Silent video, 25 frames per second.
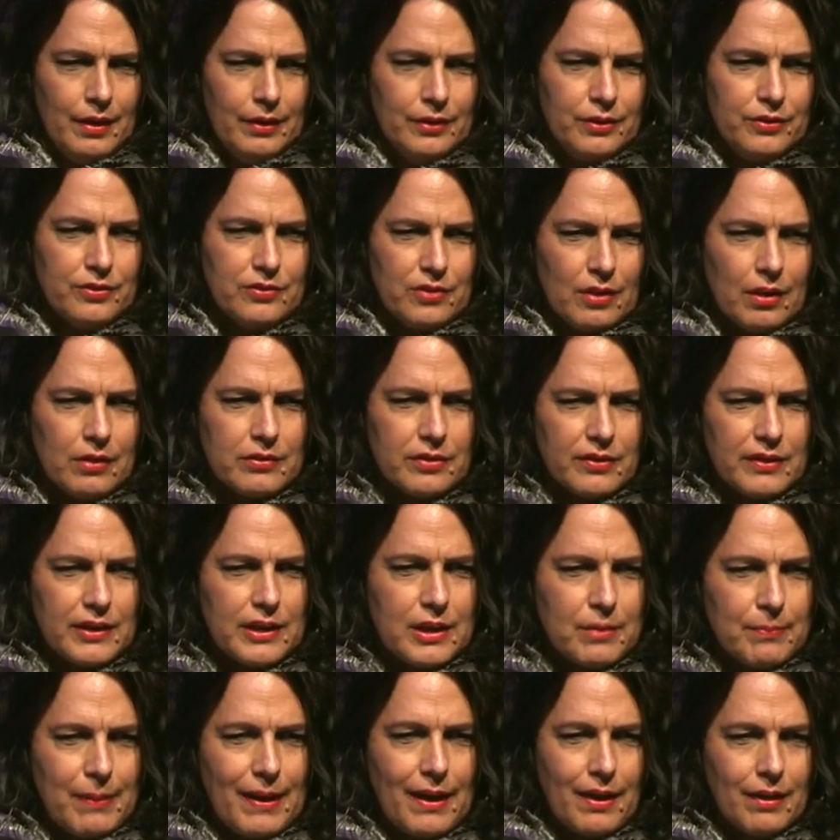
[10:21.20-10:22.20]
you start to
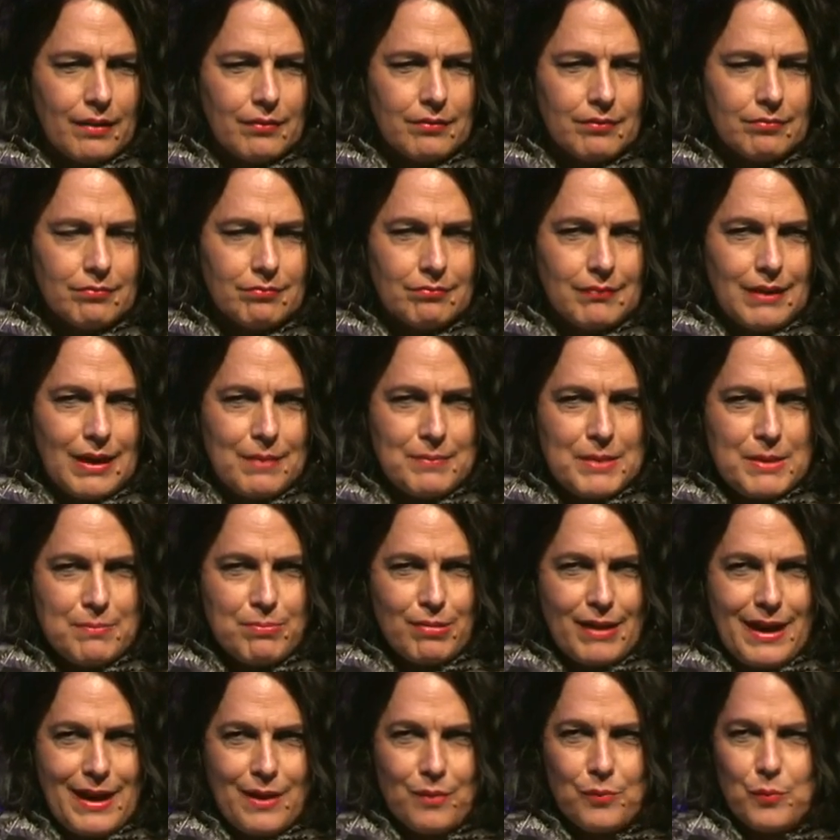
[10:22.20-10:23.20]
think about how many
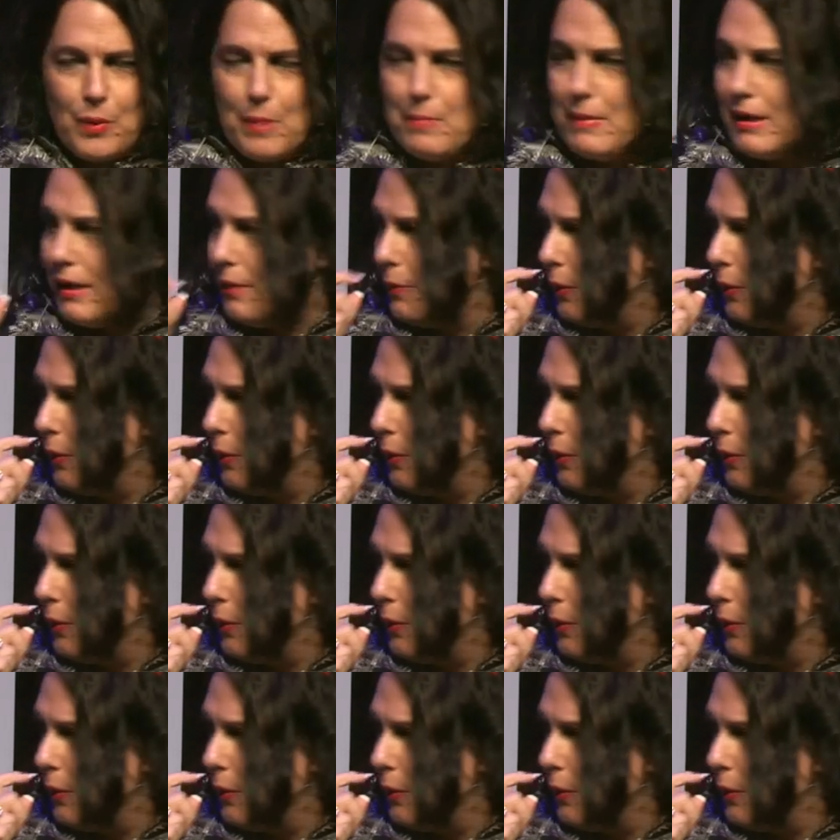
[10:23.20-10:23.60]
brown women